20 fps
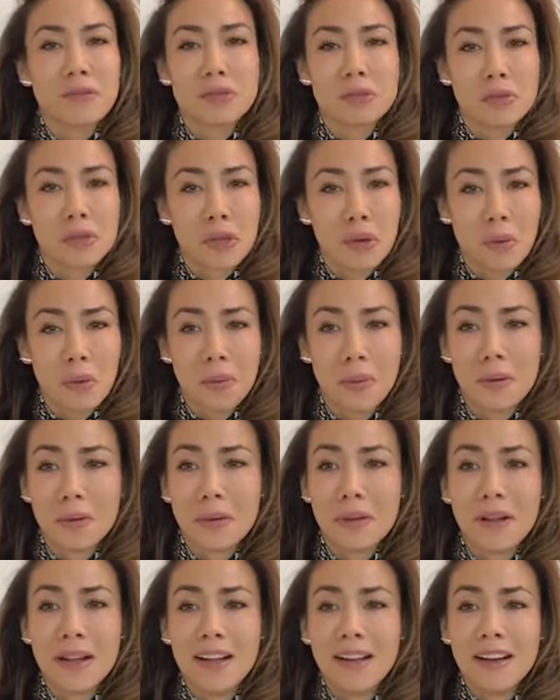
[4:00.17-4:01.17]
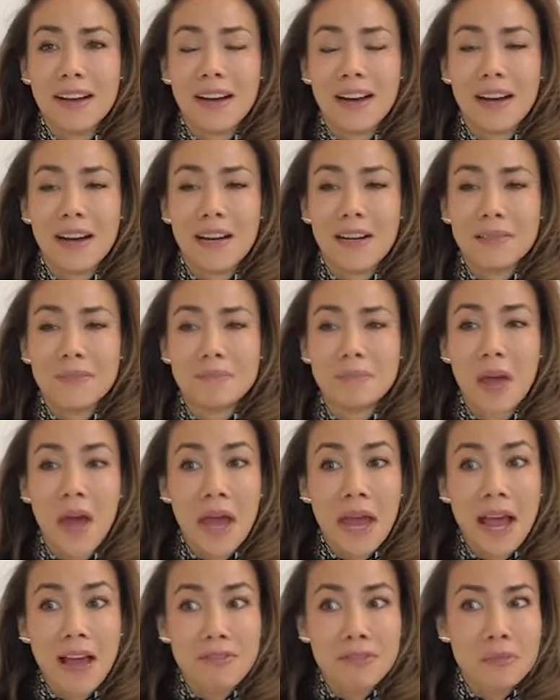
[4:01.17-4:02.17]
that was really cool.
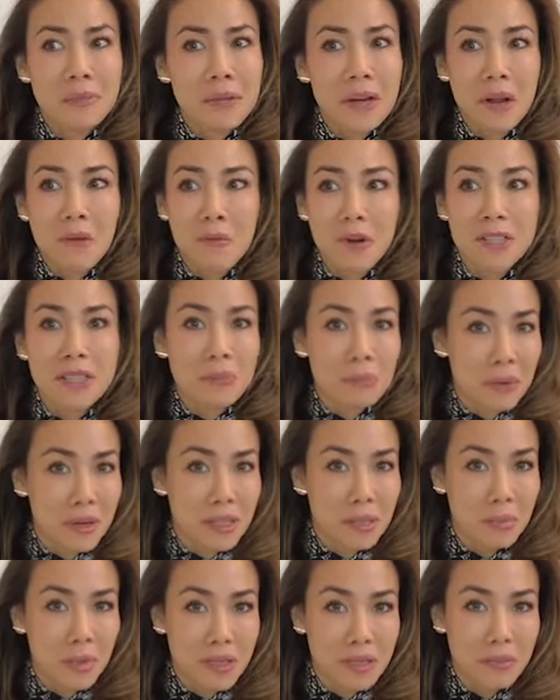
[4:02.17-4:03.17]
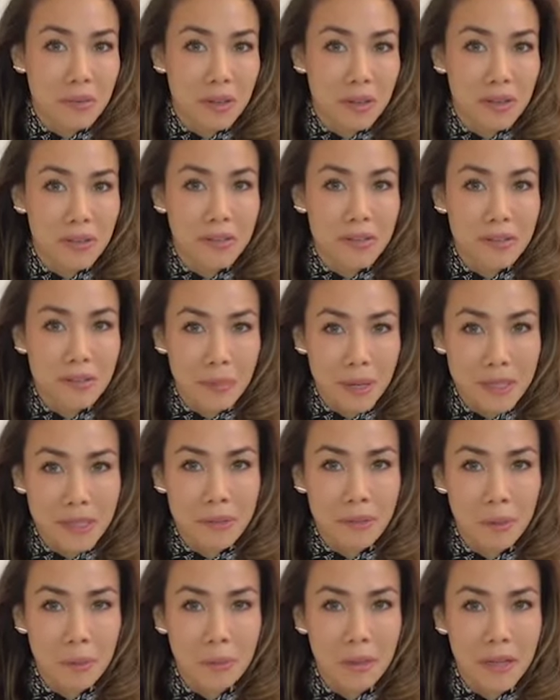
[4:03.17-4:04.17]
I have to admit, I was impressed by DeMario's
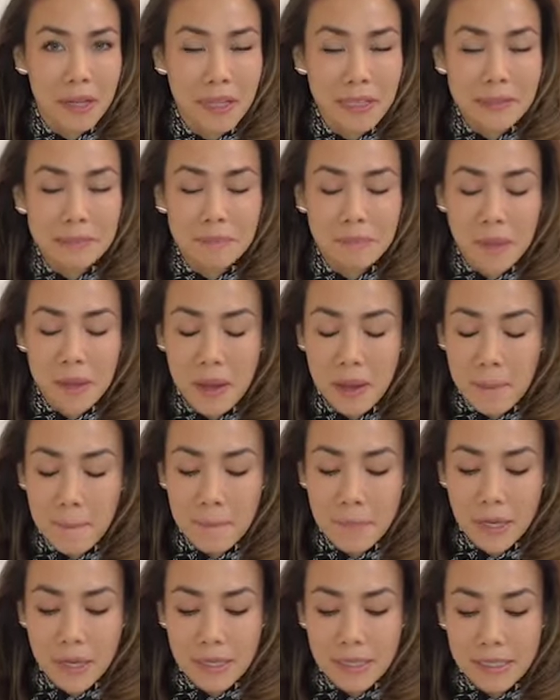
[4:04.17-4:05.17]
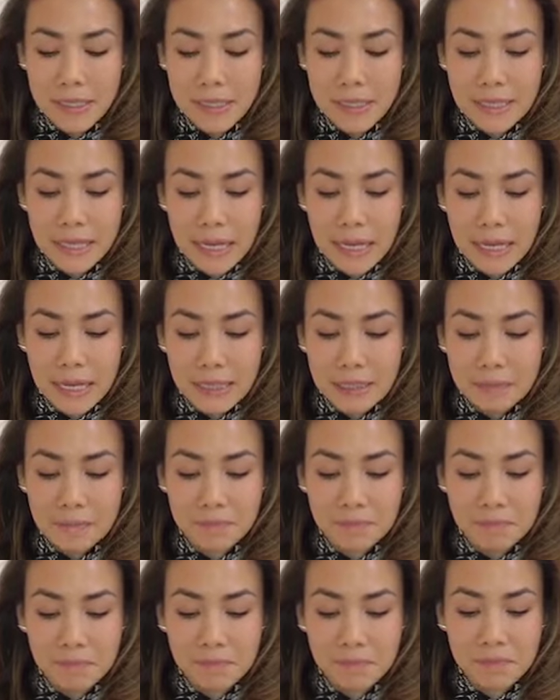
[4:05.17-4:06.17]
basketball playing, but,
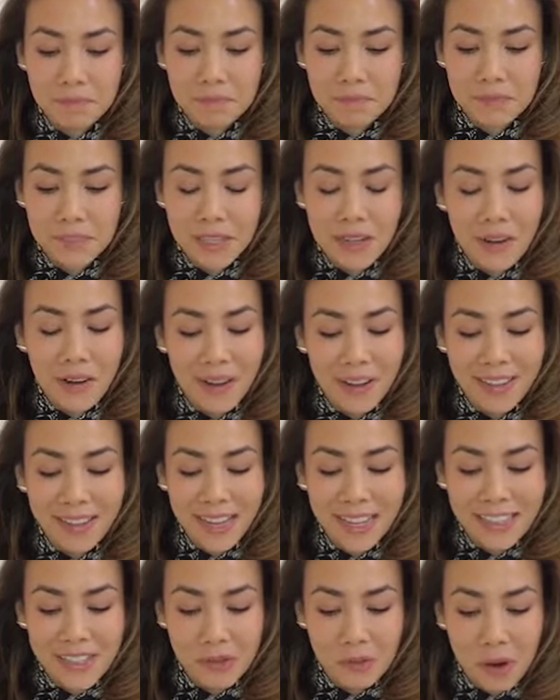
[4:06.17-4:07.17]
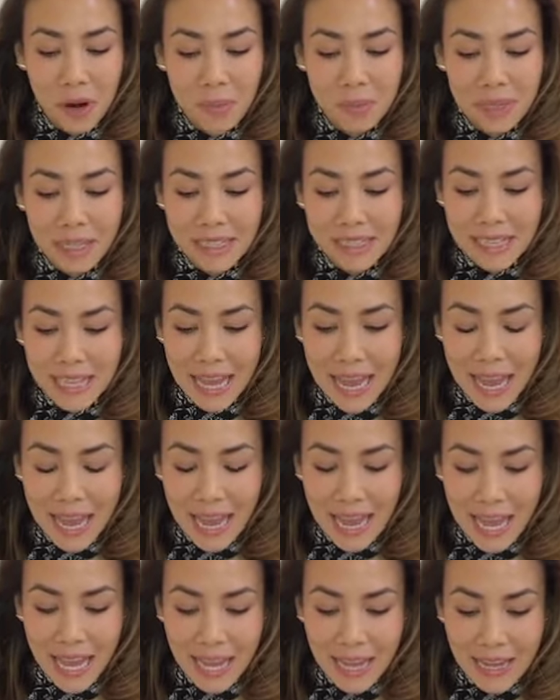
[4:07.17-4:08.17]
God, that drama at the
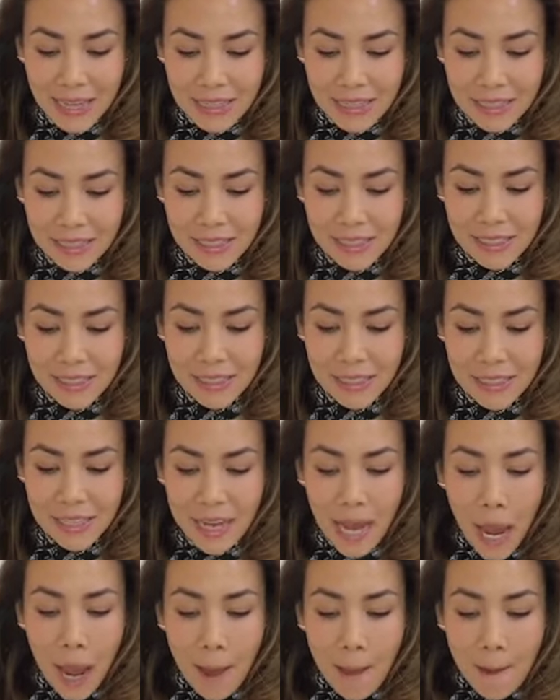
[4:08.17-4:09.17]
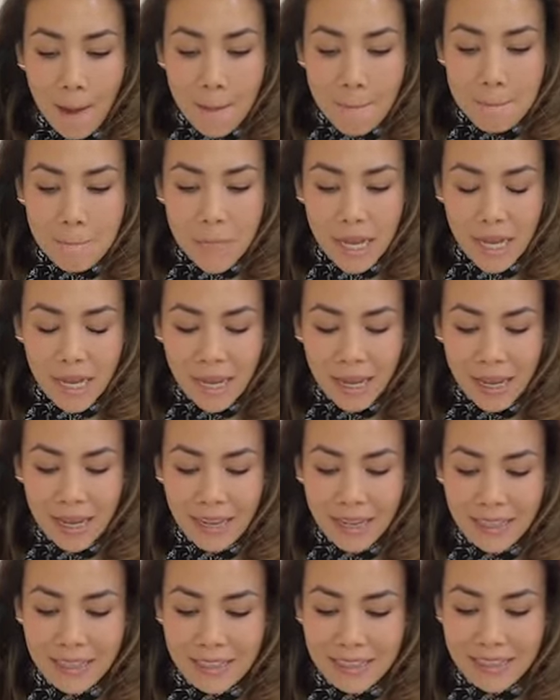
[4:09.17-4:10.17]
end,
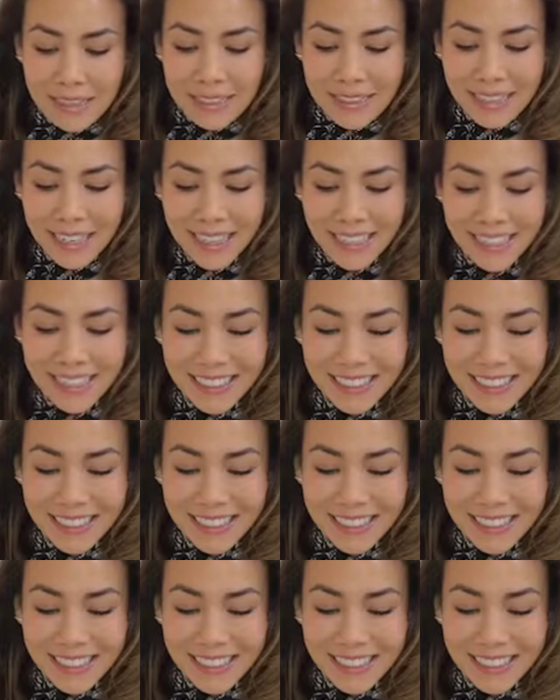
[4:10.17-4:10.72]
man,